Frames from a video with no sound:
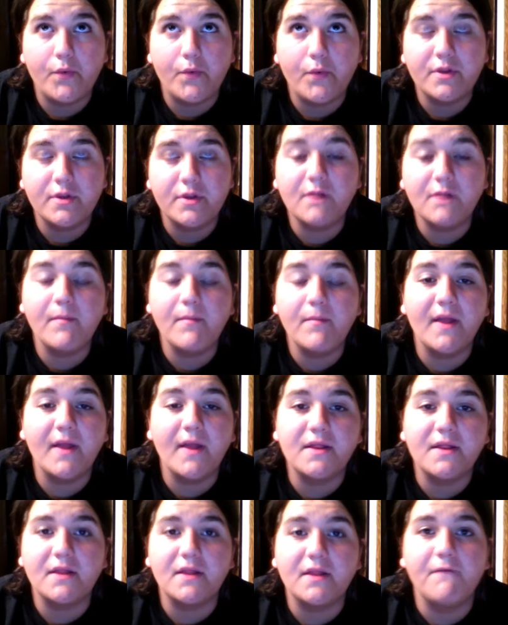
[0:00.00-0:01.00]
Superman
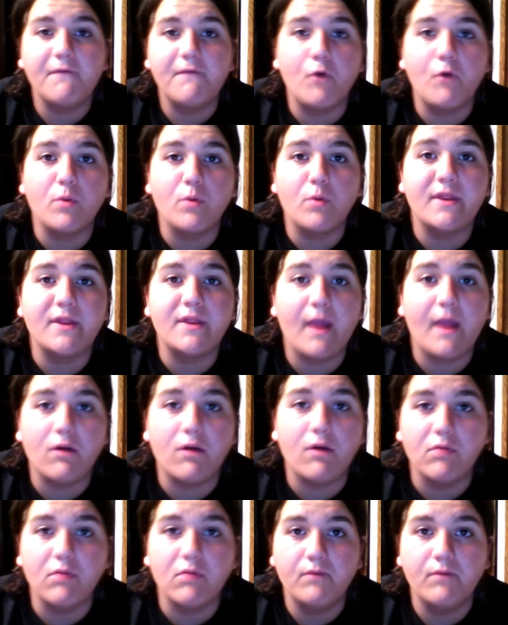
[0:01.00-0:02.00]
64 was
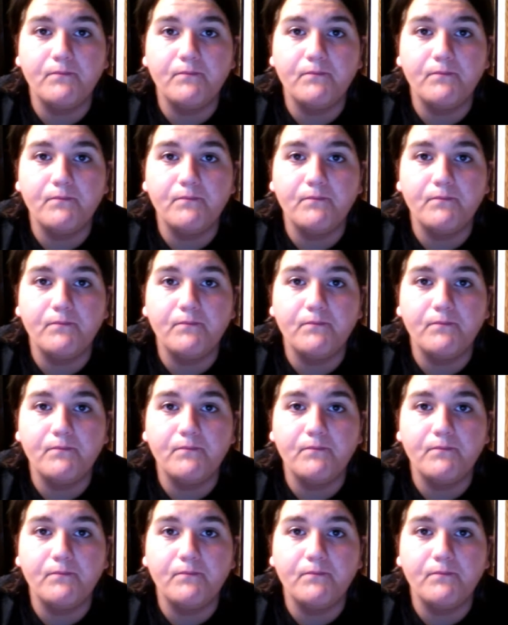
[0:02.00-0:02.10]
terrible.